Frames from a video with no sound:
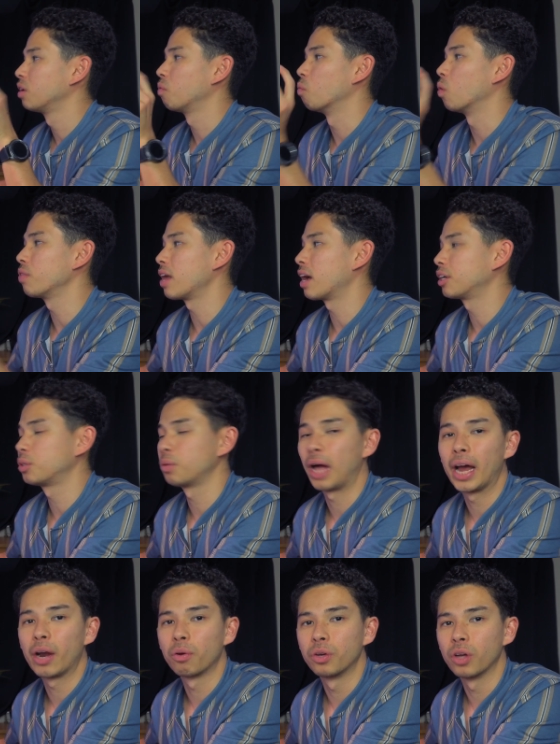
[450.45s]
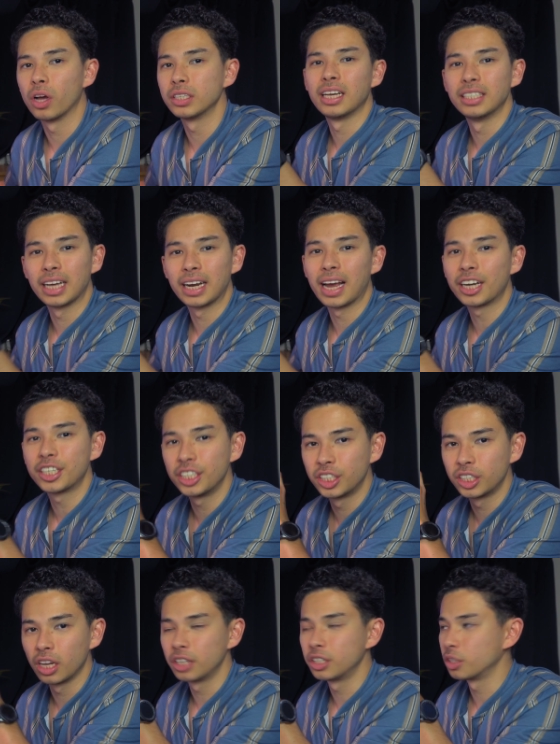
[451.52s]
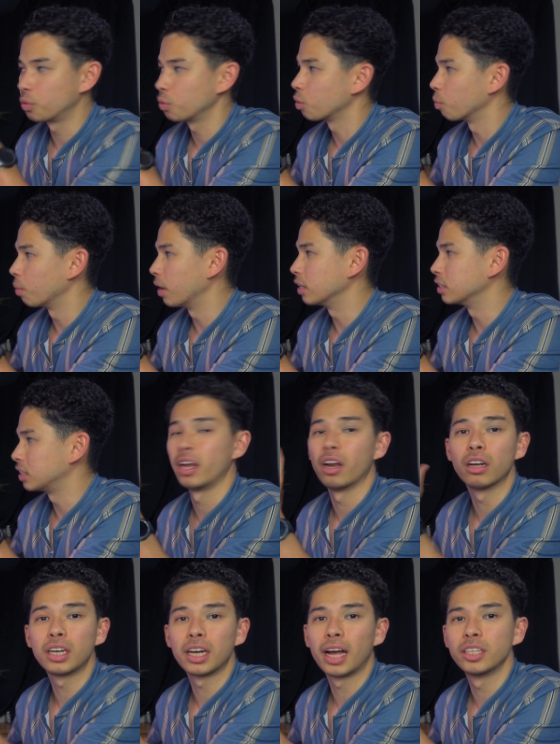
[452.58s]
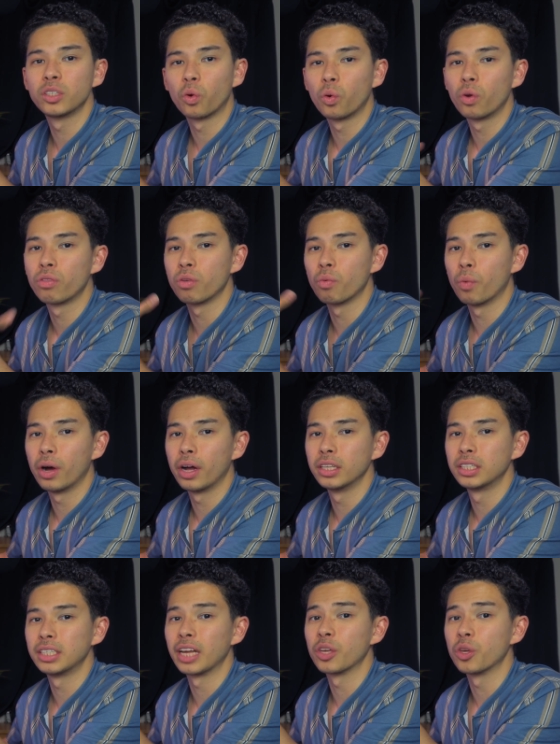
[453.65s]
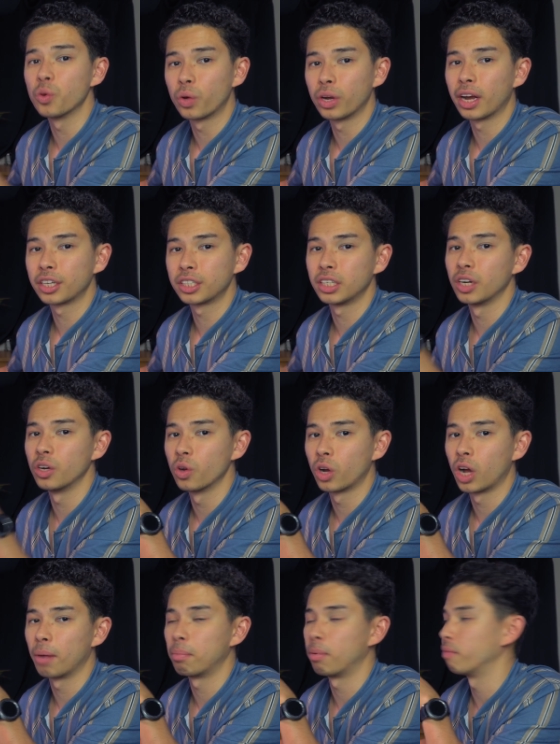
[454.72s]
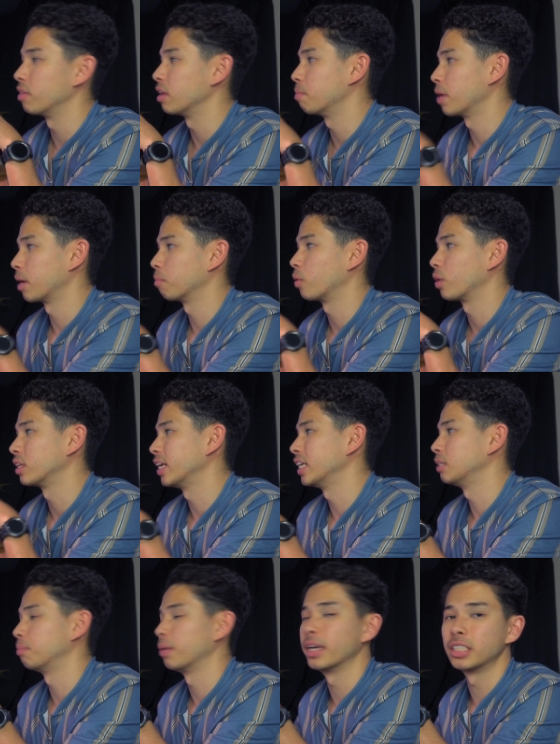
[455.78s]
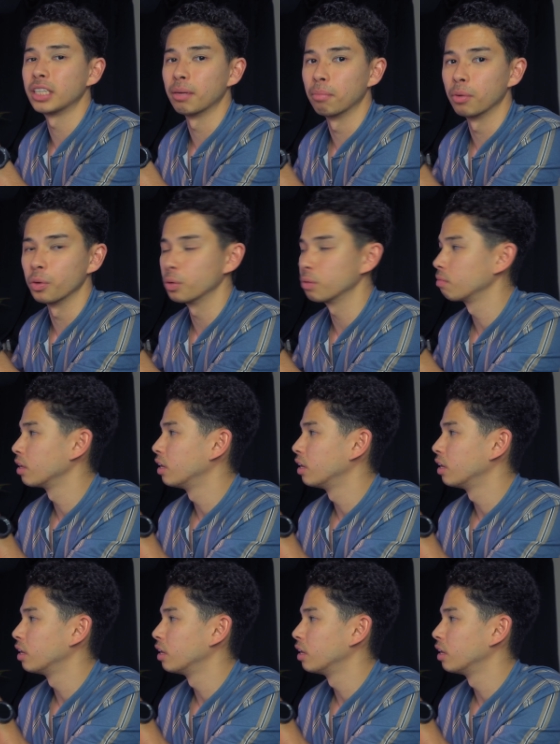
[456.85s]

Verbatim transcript: What the actual add-on does is that it actually searches through the words and underlines all of the words that you can actually look up on the Picmonic database in blue.